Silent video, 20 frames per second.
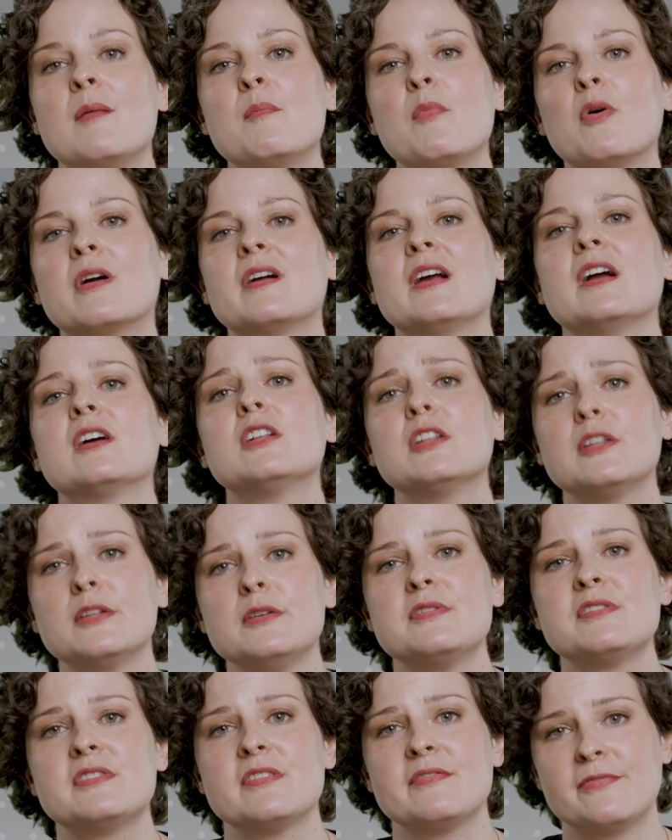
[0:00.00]
more
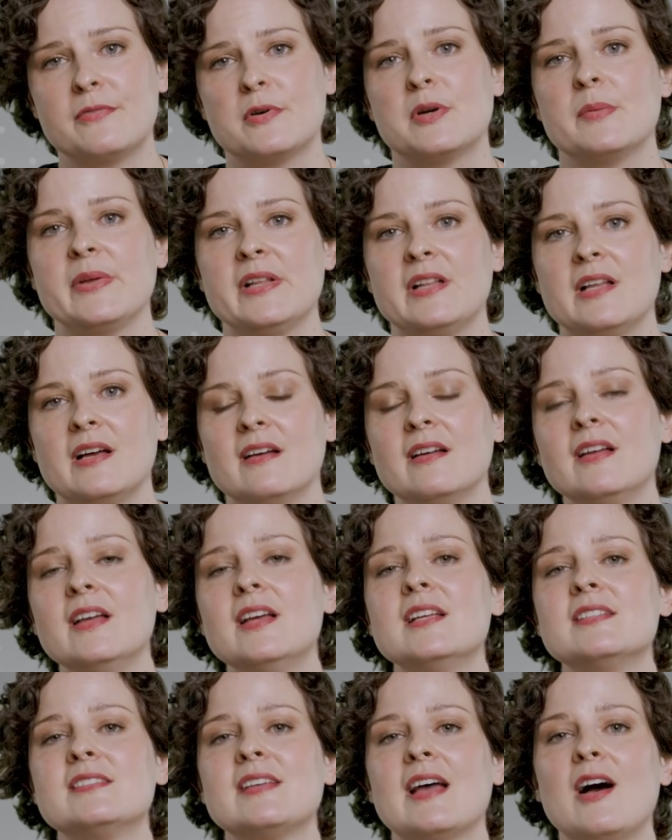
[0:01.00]
occlusive formula
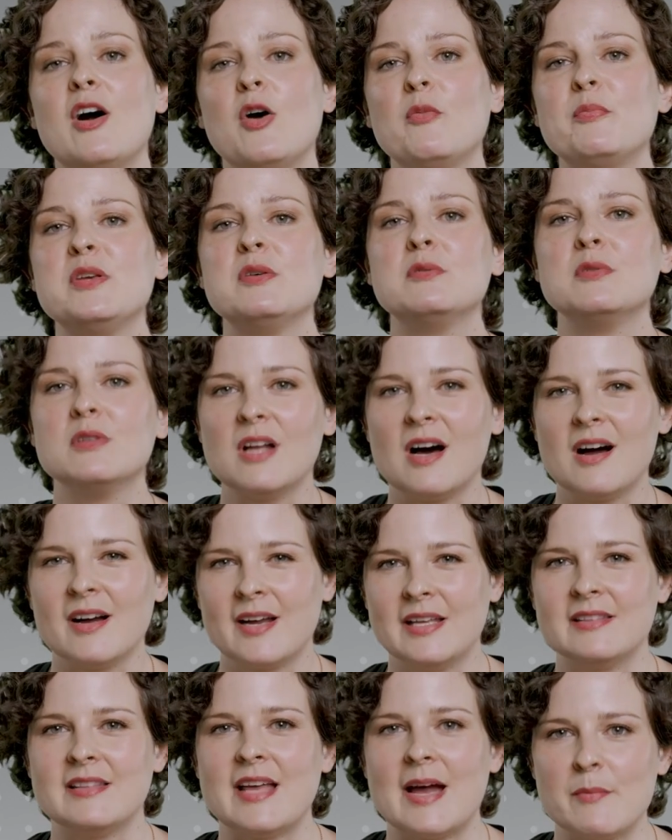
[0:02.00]
to help you lock
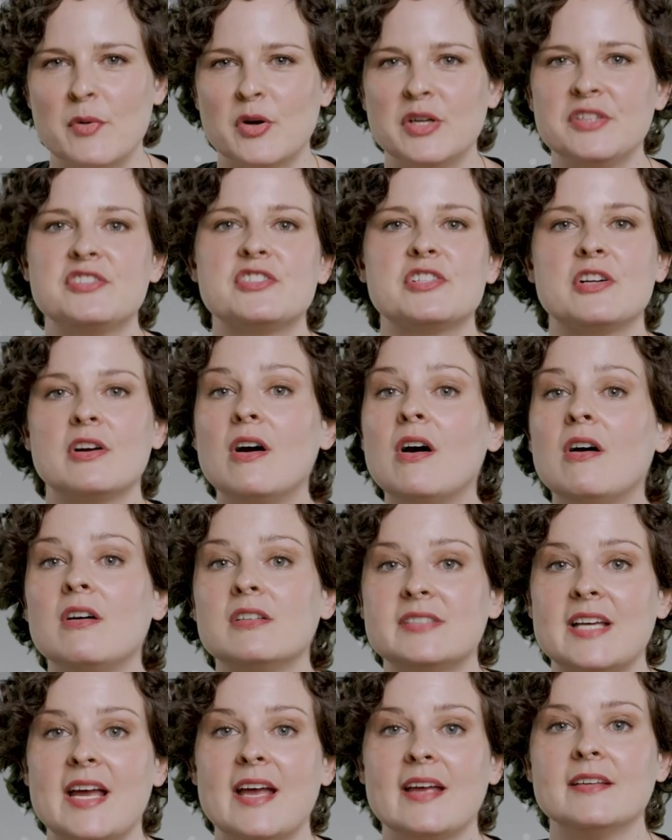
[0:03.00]
in that moisture all
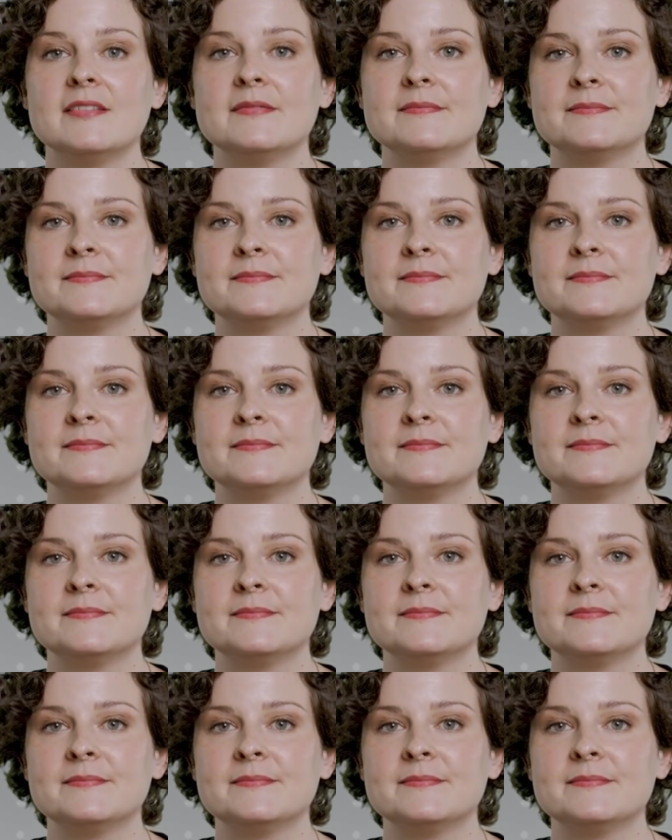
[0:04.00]
day.